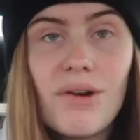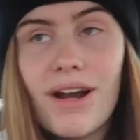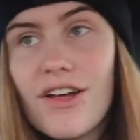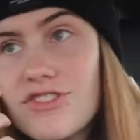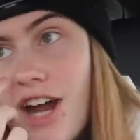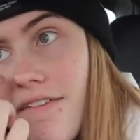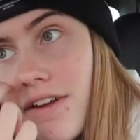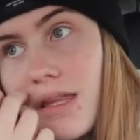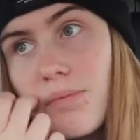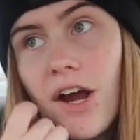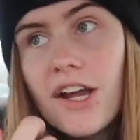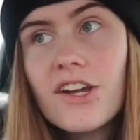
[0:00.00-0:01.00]
like when I was driving in
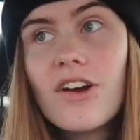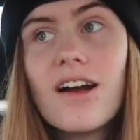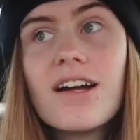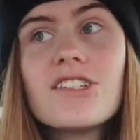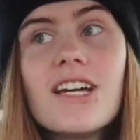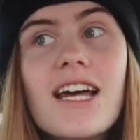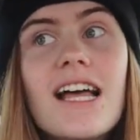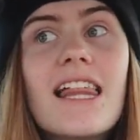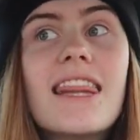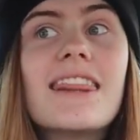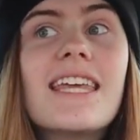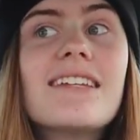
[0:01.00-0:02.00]
the parking garage,
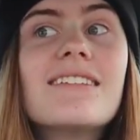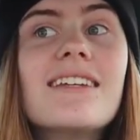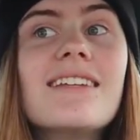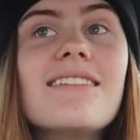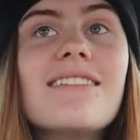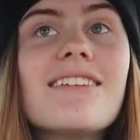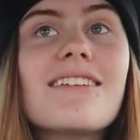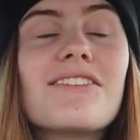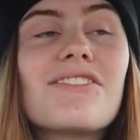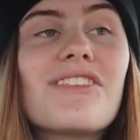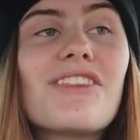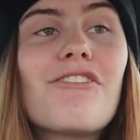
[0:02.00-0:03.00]
this is
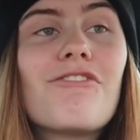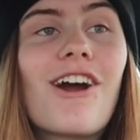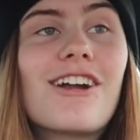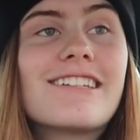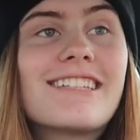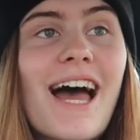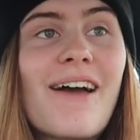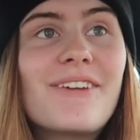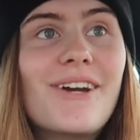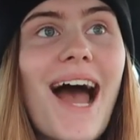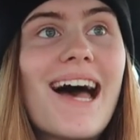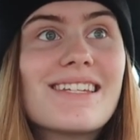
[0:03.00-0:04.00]
the first time
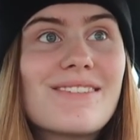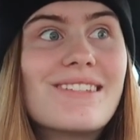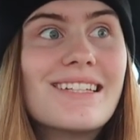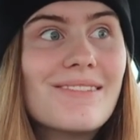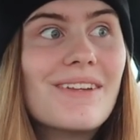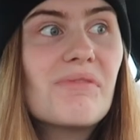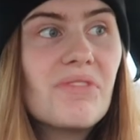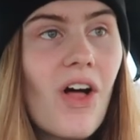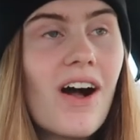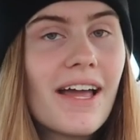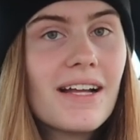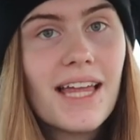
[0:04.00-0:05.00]
you guys have seen me
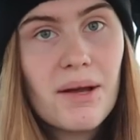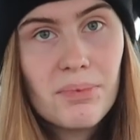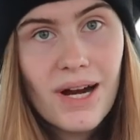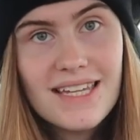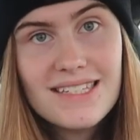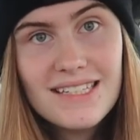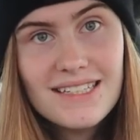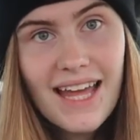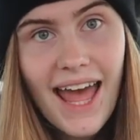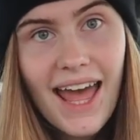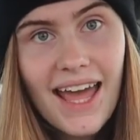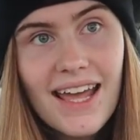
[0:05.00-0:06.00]
vlogging like present
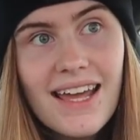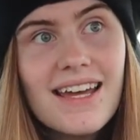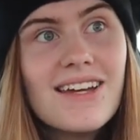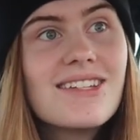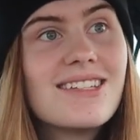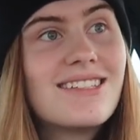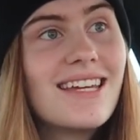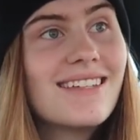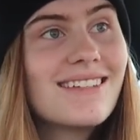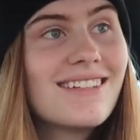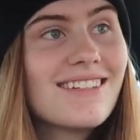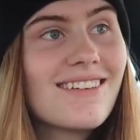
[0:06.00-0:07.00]
day
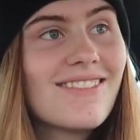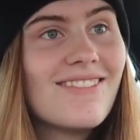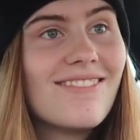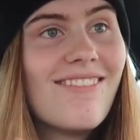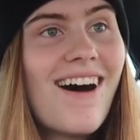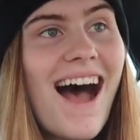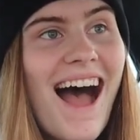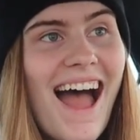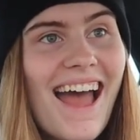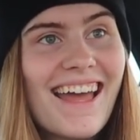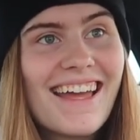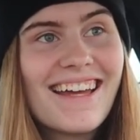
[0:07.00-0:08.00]
since
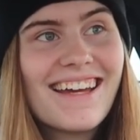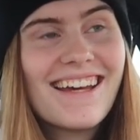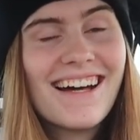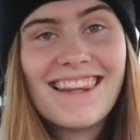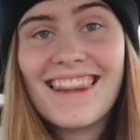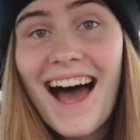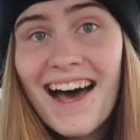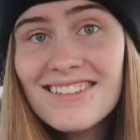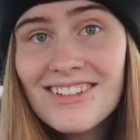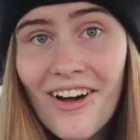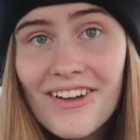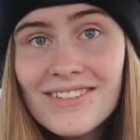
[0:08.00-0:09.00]
my
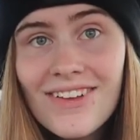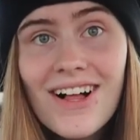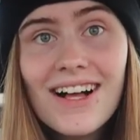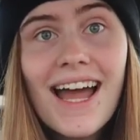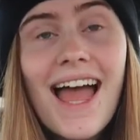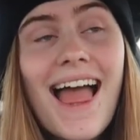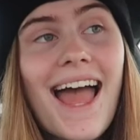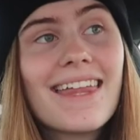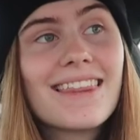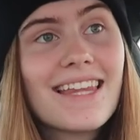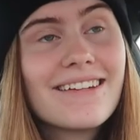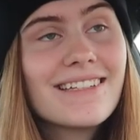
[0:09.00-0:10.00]
last college vlog
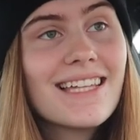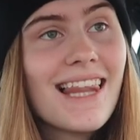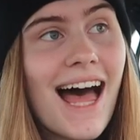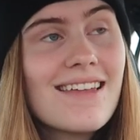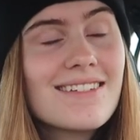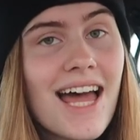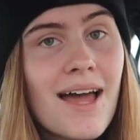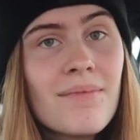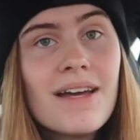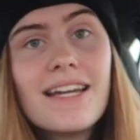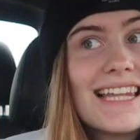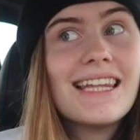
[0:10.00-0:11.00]
and literally last
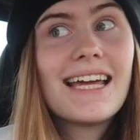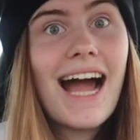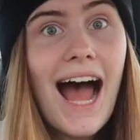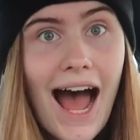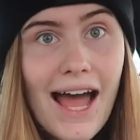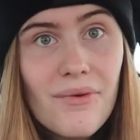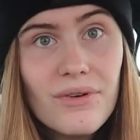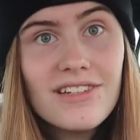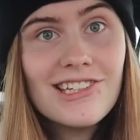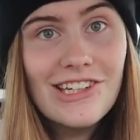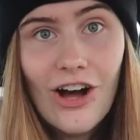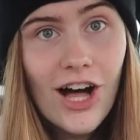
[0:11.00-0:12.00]
time like I
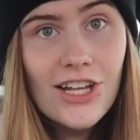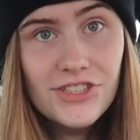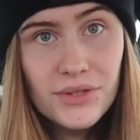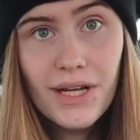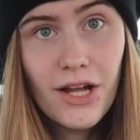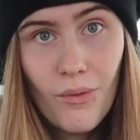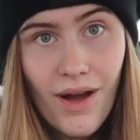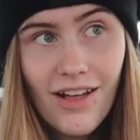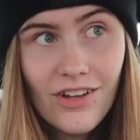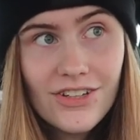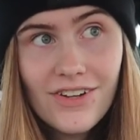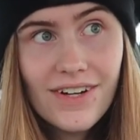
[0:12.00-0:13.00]
was not doing
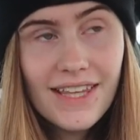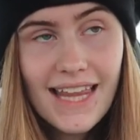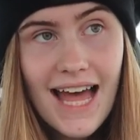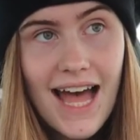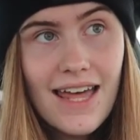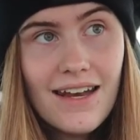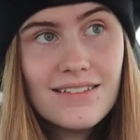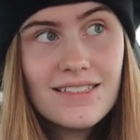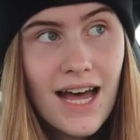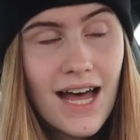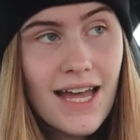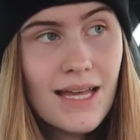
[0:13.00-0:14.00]
well during that
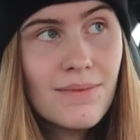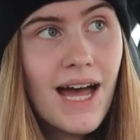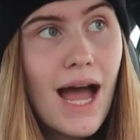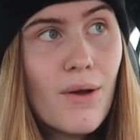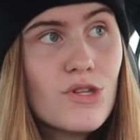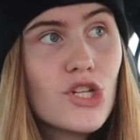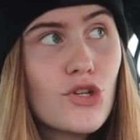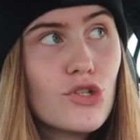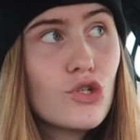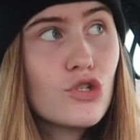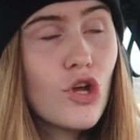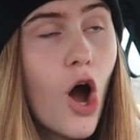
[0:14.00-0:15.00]
time I was
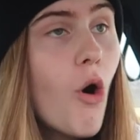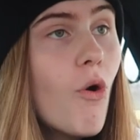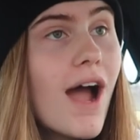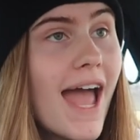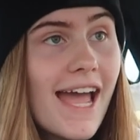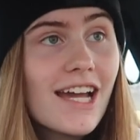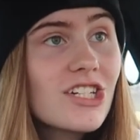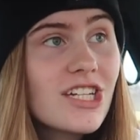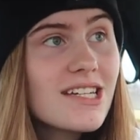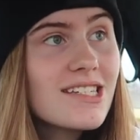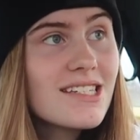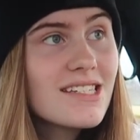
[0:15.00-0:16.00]
so
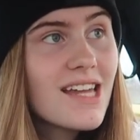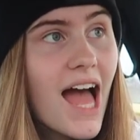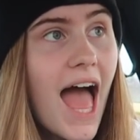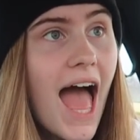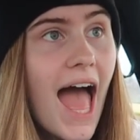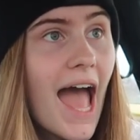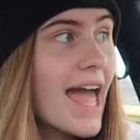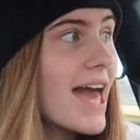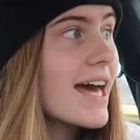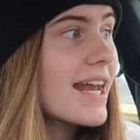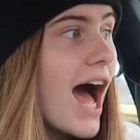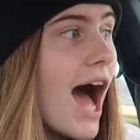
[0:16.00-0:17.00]
anxious
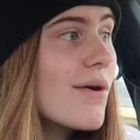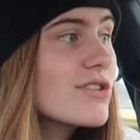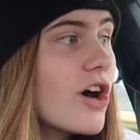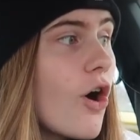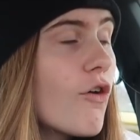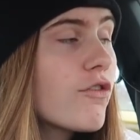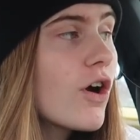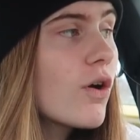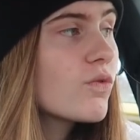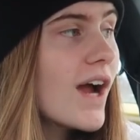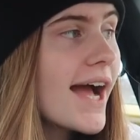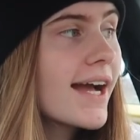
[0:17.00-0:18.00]
and I was an
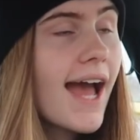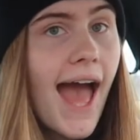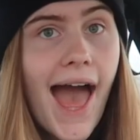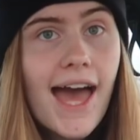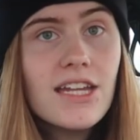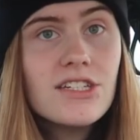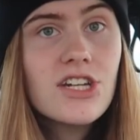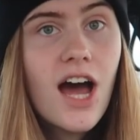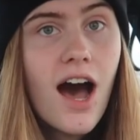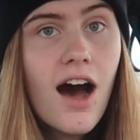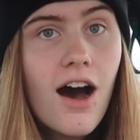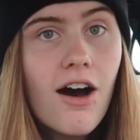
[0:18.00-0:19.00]
overall wreck edge
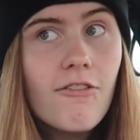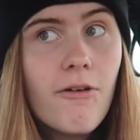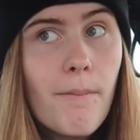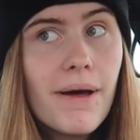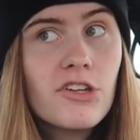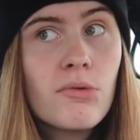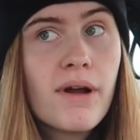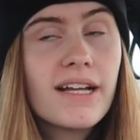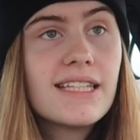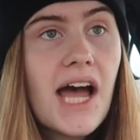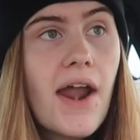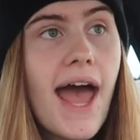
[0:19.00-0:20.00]
of mental
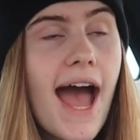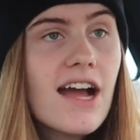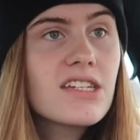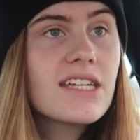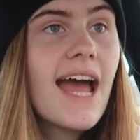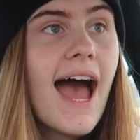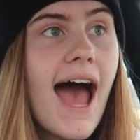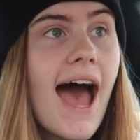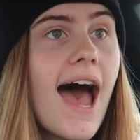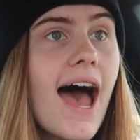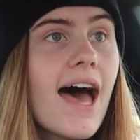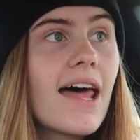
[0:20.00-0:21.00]
breakdown I actually
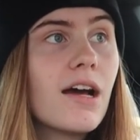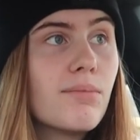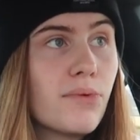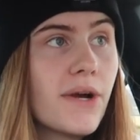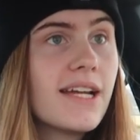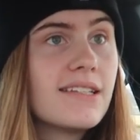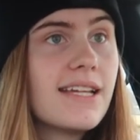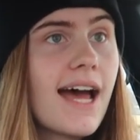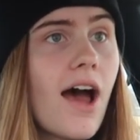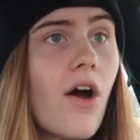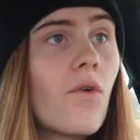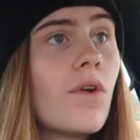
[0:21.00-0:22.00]
had a
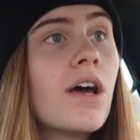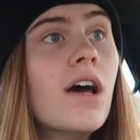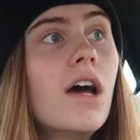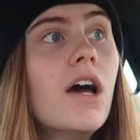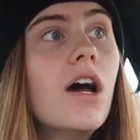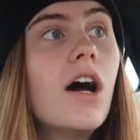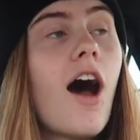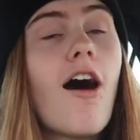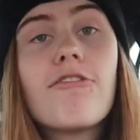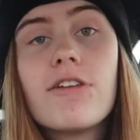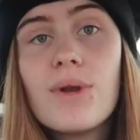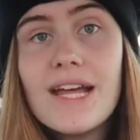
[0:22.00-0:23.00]
breakdown
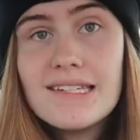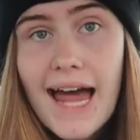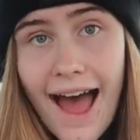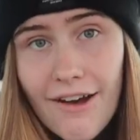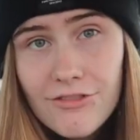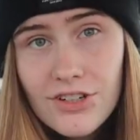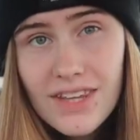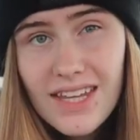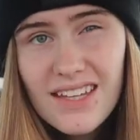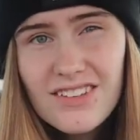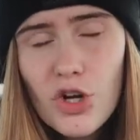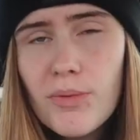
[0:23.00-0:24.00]
a few days after
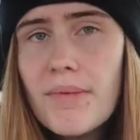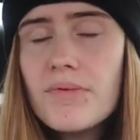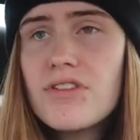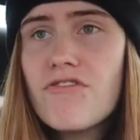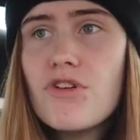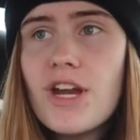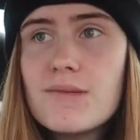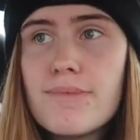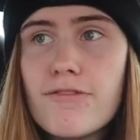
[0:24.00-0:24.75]
this or maybe it was a few days